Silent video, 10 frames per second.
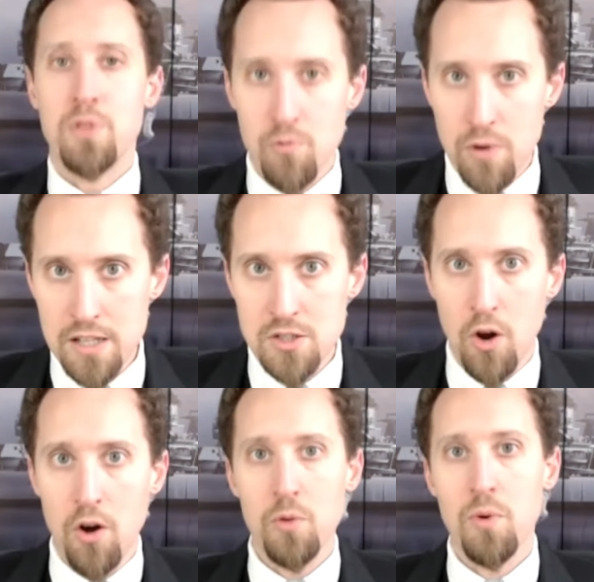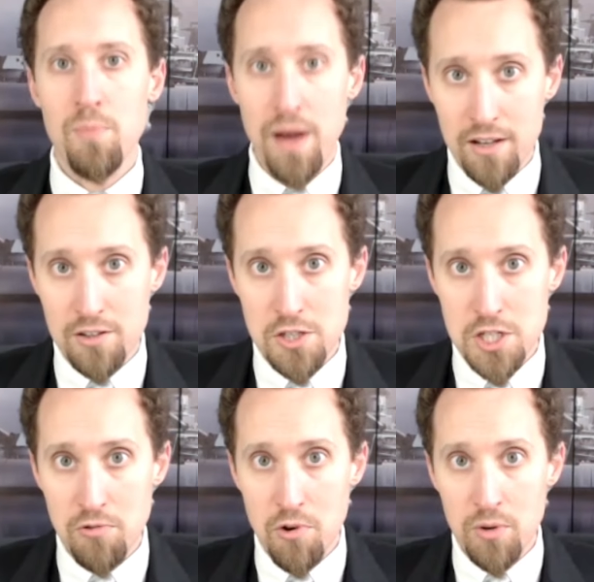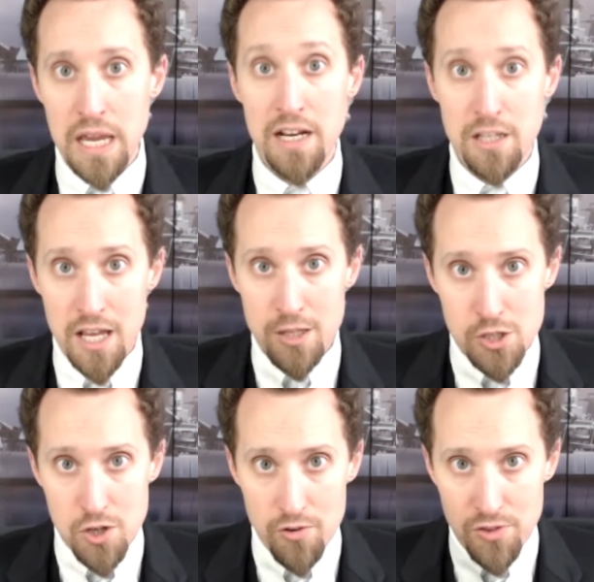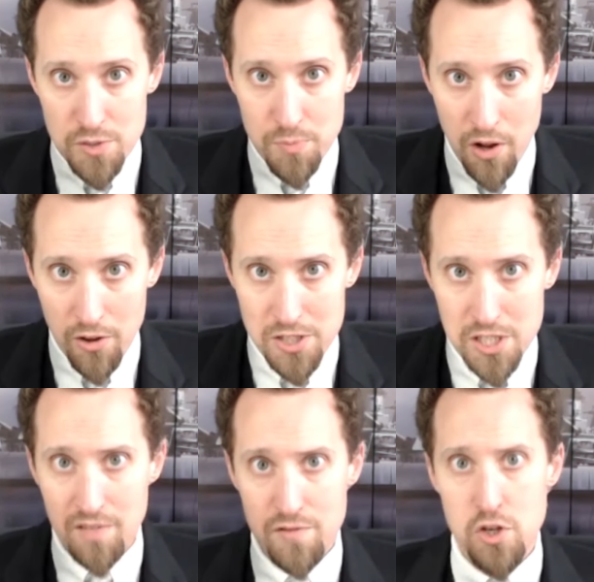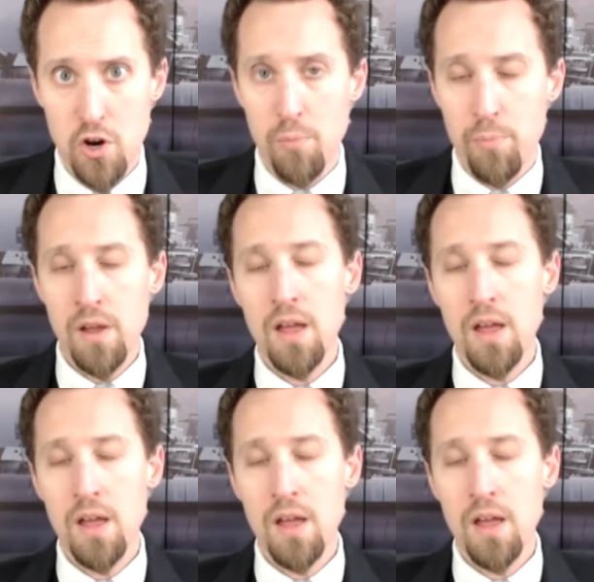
the rates all the way mm. back to zero again and, and start this policy of ZIRP.